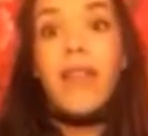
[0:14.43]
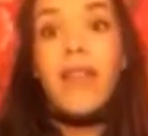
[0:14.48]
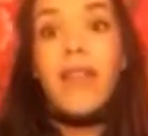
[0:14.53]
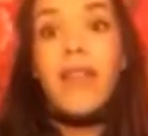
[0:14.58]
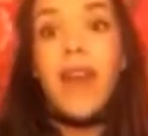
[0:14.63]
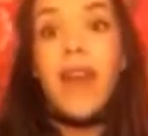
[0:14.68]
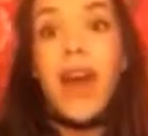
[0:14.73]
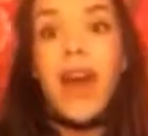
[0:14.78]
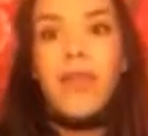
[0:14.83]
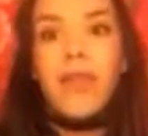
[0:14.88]

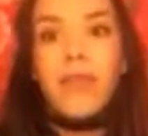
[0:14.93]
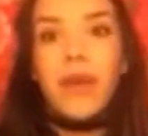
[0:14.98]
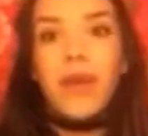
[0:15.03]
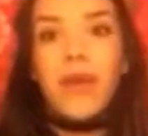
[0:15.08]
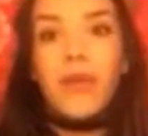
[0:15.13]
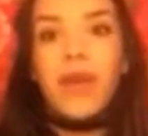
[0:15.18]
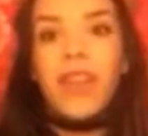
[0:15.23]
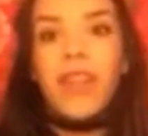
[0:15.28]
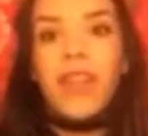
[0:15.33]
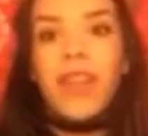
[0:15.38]
that have been
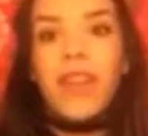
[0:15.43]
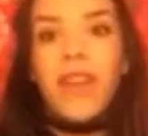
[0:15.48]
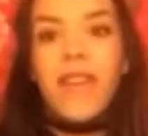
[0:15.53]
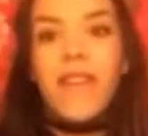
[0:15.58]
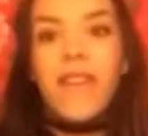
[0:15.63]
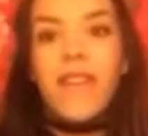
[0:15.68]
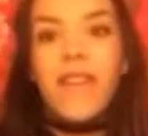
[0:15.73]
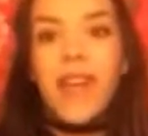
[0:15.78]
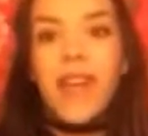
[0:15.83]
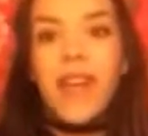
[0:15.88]
really
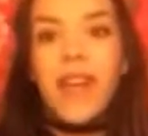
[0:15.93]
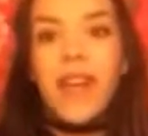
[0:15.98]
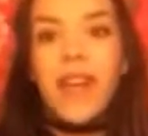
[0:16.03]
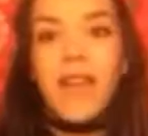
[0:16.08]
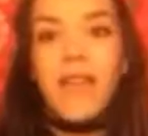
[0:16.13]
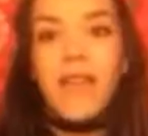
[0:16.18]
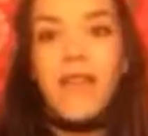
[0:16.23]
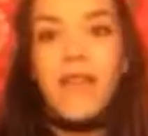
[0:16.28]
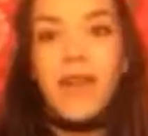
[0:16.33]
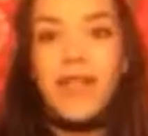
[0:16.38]
fucking
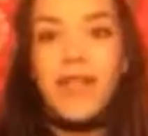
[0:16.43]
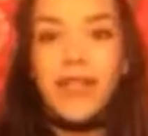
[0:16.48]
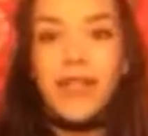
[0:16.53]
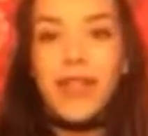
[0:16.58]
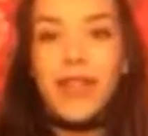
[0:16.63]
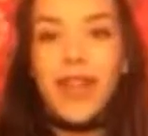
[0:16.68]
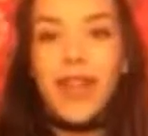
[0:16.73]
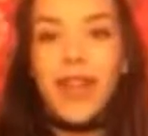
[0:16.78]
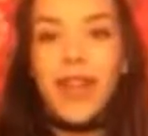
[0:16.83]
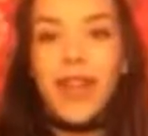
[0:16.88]

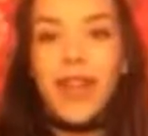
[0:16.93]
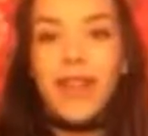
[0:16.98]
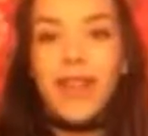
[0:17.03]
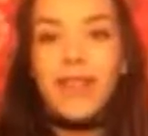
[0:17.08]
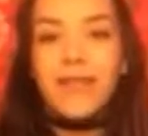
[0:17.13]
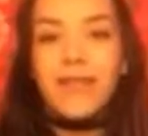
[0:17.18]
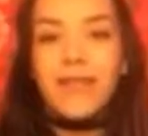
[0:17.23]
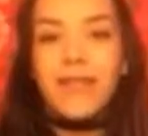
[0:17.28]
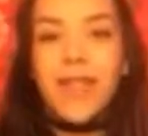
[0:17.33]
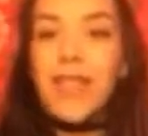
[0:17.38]
frustrating.
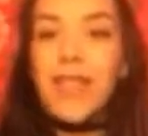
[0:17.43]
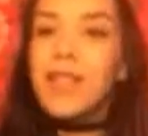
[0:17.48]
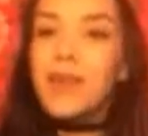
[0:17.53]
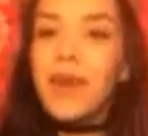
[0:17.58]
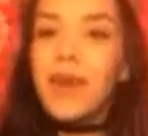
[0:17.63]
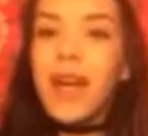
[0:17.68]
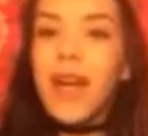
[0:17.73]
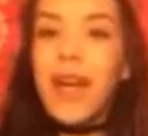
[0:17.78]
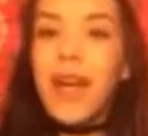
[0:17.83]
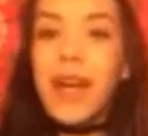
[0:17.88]
That's
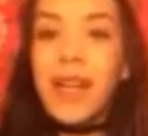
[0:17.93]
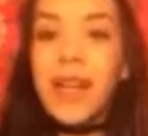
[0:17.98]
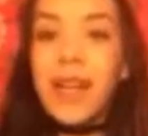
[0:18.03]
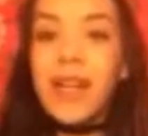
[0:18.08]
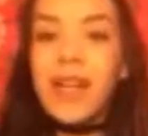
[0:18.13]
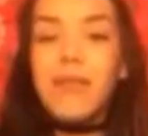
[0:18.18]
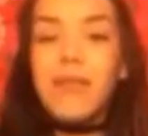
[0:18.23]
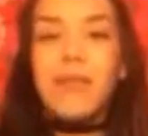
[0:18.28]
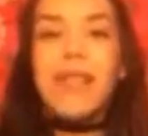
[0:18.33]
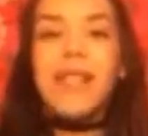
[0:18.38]
why I didn't
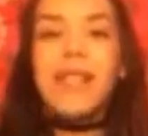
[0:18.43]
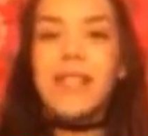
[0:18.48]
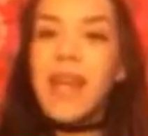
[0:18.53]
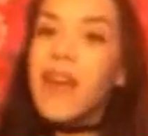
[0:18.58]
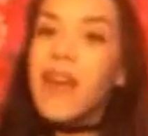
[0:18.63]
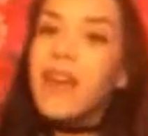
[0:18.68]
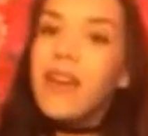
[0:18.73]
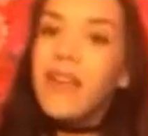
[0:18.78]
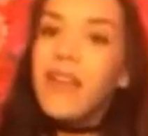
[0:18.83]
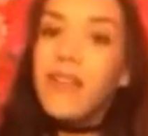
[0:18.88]
get my
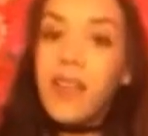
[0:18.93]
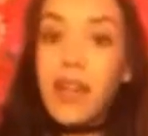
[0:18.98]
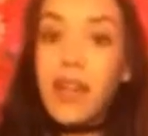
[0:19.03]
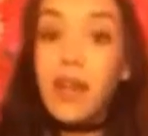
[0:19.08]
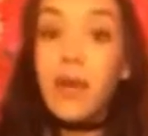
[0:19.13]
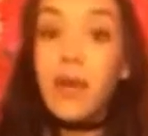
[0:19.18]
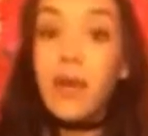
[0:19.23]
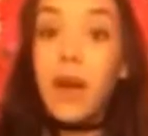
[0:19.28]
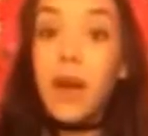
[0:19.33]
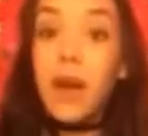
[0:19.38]
Saturday
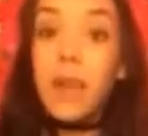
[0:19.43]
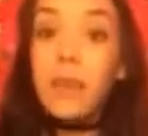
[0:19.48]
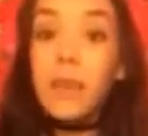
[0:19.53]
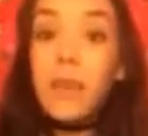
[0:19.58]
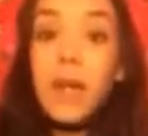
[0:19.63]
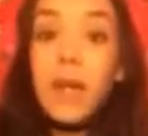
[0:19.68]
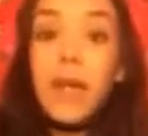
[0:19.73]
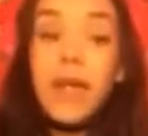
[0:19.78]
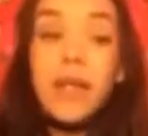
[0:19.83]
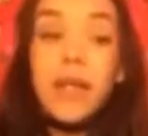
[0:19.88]
video up,
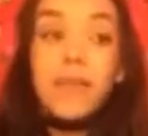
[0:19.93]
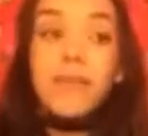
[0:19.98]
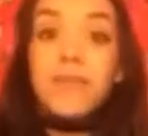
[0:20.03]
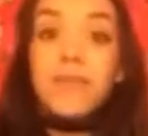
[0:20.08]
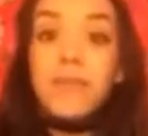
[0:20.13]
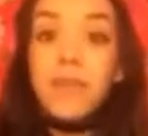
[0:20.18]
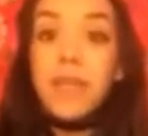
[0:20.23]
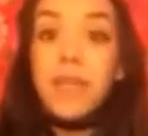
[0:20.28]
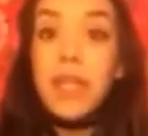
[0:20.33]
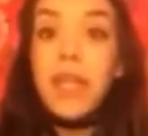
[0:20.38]
but
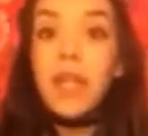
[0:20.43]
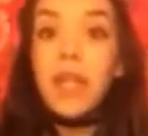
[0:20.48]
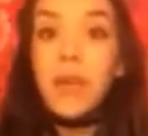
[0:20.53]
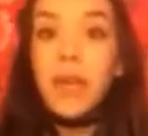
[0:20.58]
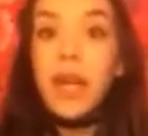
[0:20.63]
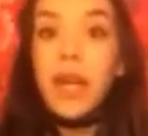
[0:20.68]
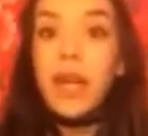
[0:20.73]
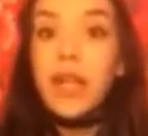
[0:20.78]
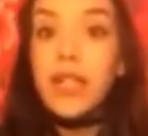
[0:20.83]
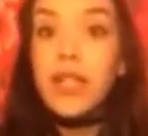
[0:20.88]
here we
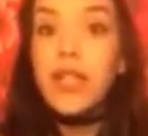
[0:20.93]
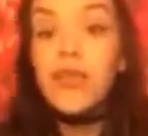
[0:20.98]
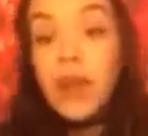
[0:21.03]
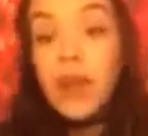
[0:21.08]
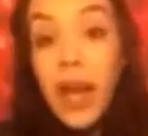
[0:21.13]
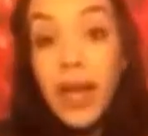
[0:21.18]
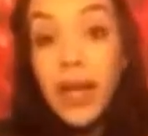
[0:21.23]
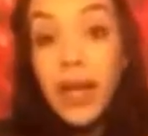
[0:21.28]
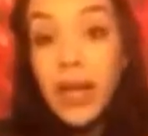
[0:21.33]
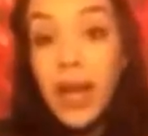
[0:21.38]
are
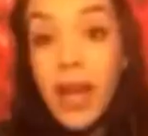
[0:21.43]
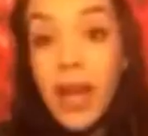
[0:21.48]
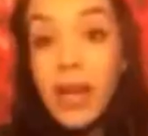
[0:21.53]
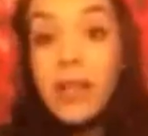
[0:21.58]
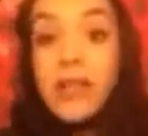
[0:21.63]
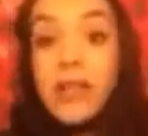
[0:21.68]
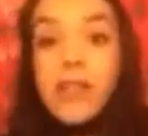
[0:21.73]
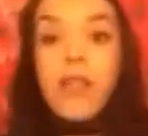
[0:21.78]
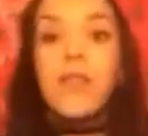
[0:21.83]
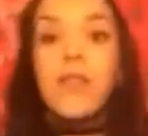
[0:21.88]
trying again,
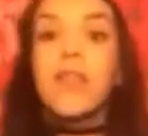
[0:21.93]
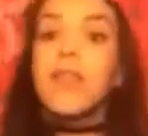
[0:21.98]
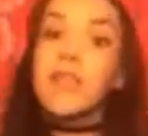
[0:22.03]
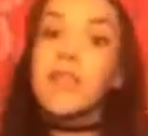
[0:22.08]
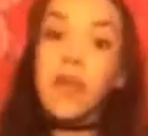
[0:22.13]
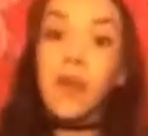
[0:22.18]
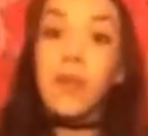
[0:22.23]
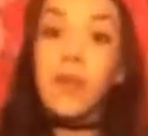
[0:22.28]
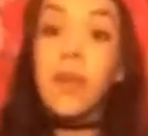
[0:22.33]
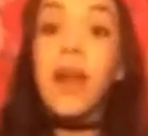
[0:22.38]
so let's
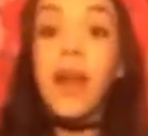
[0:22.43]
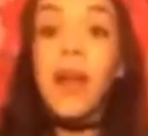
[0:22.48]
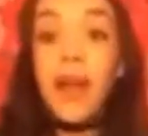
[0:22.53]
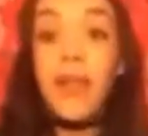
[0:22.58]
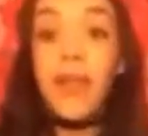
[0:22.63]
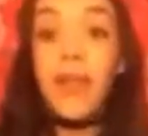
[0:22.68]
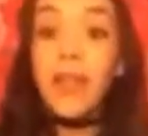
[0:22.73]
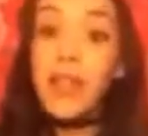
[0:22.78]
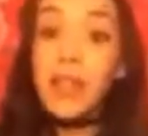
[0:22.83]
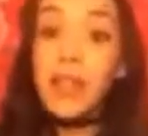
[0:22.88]
hope
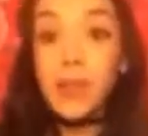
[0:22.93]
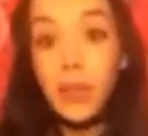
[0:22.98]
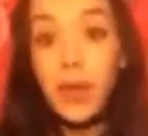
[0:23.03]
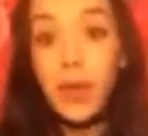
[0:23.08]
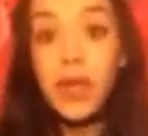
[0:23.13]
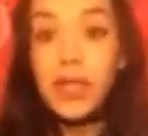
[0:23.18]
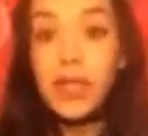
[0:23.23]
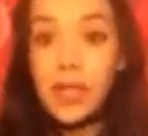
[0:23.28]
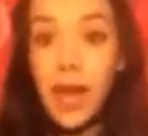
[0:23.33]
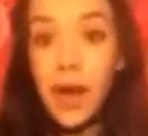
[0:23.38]
that this
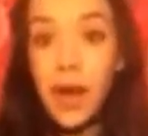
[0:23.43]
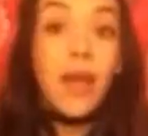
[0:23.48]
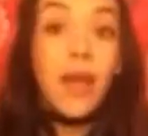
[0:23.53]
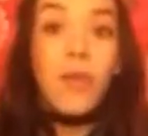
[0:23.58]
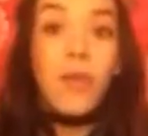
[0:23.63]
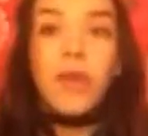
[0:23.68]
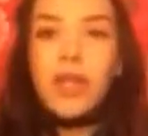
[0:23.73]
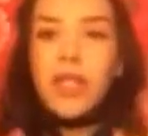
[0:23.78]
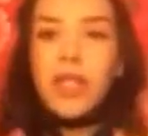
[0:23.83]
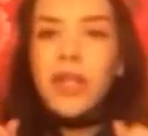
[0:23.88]
works out. I
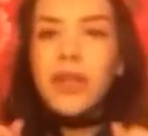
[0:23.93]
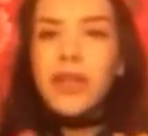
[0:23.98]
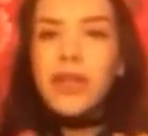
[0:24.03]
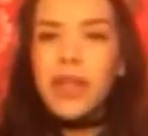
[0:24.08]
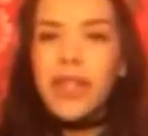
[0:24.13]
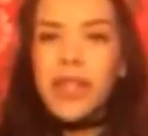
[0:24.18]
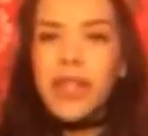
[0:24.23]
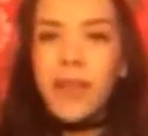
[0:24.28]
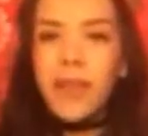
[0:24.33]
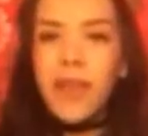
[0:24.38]
wanted to
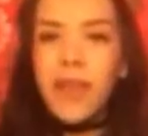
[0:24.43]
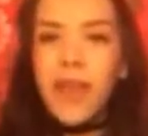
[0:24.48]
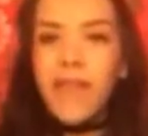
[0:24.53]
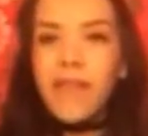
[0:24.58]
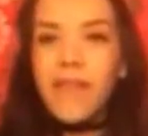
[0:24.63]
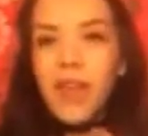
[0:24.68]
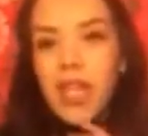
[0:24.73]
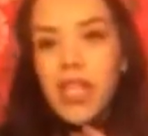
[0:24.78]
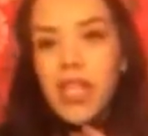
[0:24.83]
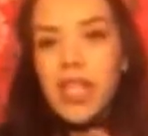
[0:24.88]
address something
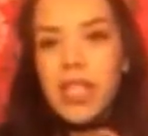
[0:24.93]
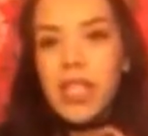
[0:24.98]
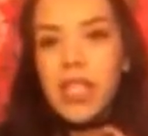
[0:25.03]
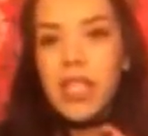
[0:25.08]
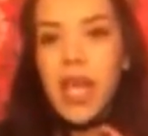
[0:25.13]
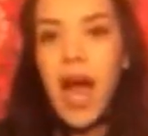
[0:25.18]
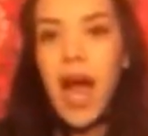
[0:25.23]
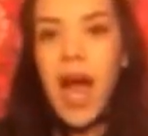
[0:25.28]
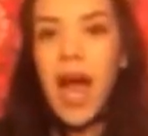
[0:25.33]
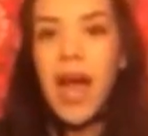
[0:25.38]
first.
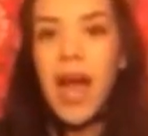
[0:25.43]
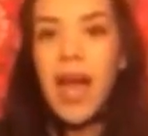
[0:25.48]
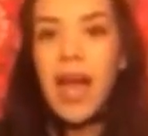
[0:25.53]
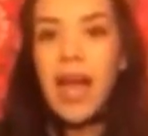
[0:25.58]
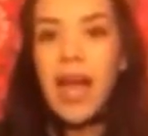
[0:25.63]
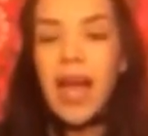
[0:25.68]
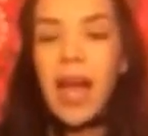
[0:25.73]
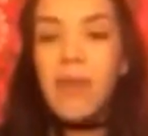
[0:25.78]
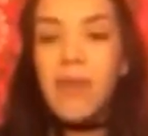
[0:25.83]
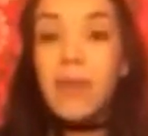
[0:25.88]
I
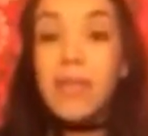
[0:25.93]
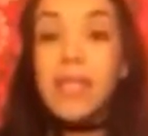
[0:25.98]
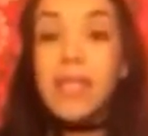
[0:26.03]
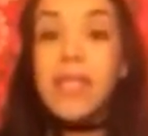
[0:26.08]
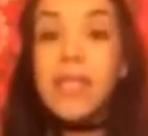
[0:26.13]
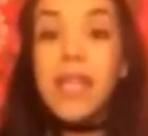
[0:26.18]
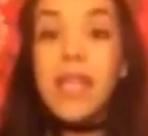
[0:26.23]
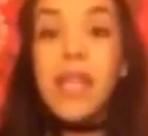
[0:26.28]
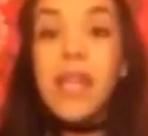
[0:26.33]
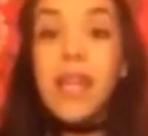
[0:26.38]
have been
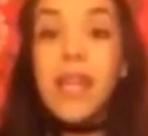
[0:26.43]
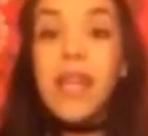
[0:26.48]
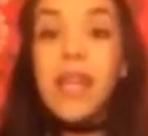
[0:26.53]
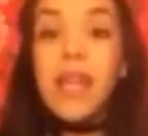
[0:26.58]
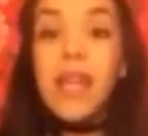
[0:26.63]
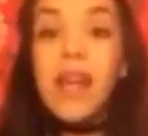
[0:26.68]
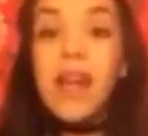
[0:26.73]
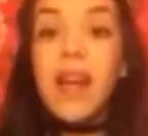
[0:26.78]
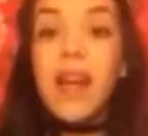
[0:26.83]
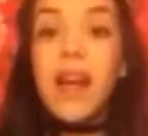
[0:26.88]
seeing
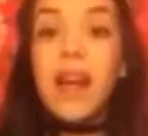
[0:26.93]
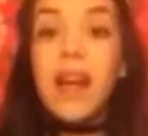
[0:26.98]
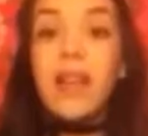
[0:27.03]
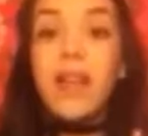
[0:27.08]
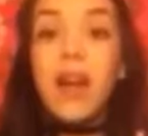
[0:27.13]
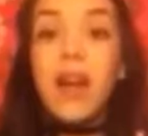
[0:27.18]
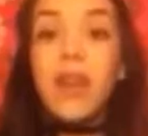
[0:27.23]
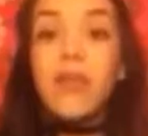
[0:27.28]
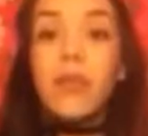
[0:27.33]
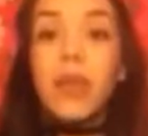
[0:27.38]
a
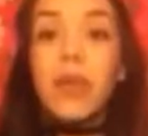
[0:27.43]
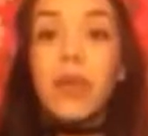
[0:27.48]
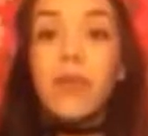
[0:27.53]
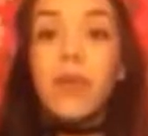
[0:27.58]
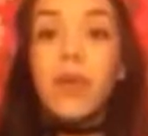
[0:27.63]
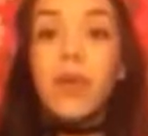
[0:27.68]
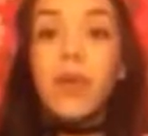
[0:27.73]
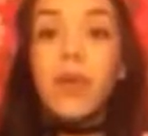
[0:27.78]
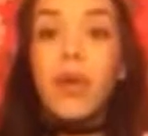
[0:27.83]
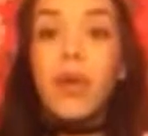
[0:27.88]
lot of
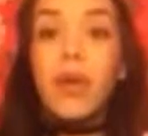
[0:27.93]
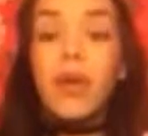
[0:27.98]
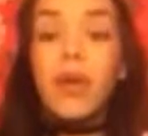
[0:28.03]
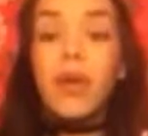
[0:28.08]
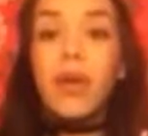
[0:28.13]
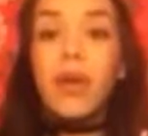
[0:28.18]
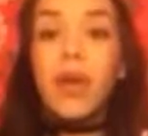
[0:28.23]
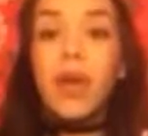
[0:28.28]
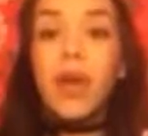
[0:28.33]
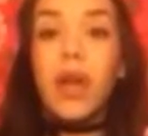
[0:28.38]
people
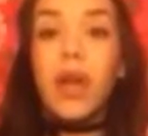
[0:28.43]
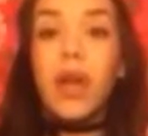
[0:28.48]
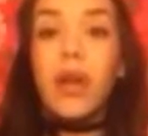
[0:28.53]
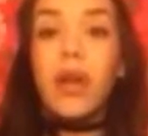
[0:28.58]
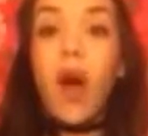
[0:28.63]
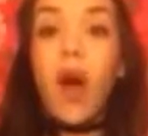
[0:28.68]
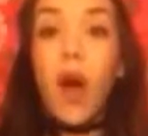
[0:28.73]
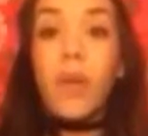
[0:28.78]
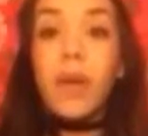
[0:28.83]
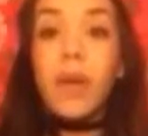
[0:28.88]

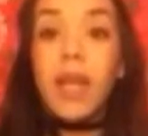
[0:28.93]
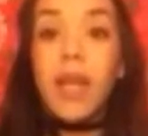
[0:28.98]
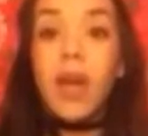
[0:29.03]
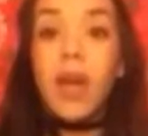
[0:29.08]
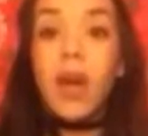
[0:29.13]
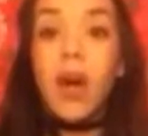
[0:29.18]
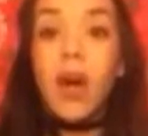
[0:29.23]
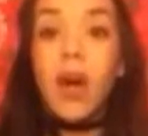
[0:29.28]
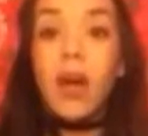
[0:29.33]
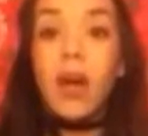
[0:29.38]
commenting
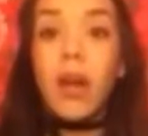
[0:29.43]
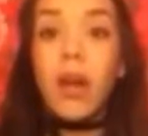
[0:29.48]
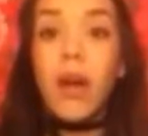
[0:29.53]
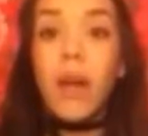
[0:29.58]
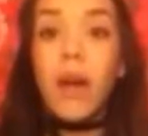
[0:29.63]
on